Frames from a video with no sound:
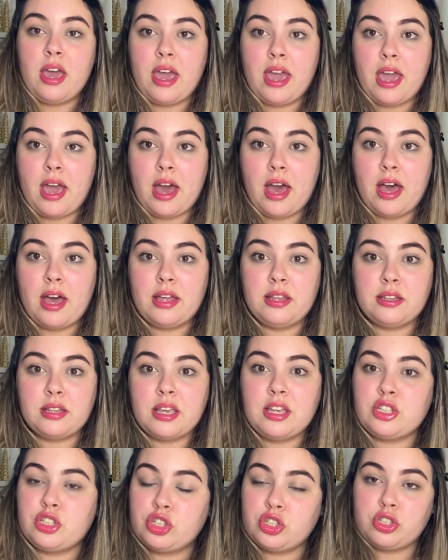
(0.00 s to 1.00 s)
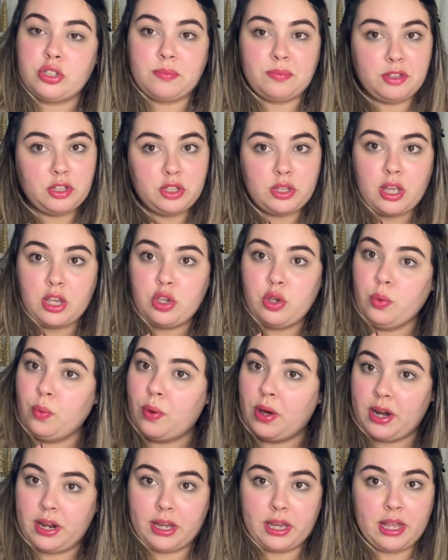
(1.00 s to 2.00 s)
and it's just something that you
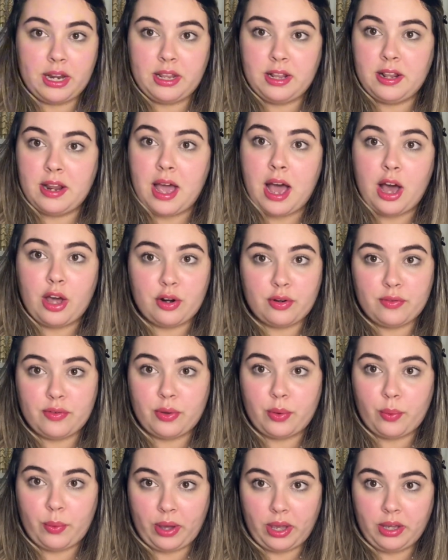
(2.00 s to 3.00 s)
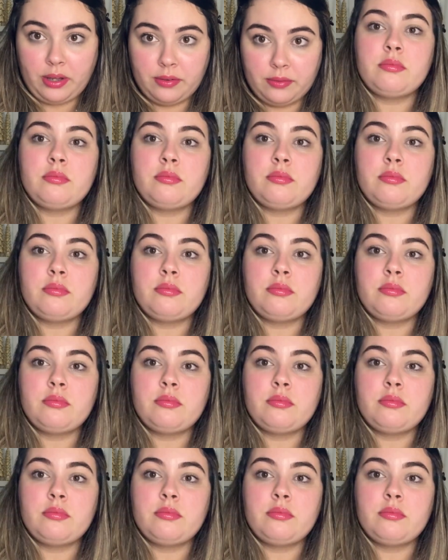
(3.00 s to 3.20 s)
want to get out of the way.